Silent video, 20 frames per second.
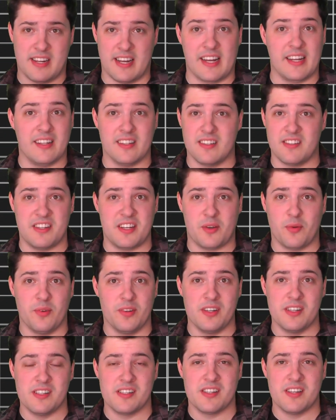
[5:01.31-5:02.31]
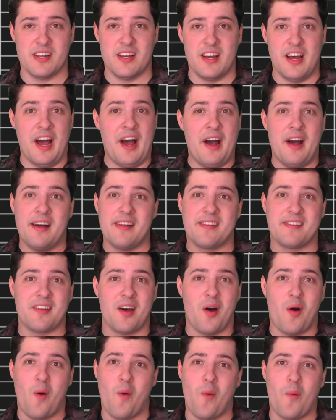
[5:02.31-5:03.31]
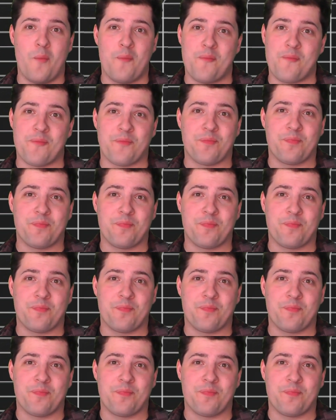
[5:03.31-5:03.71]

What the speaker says: title sequence. So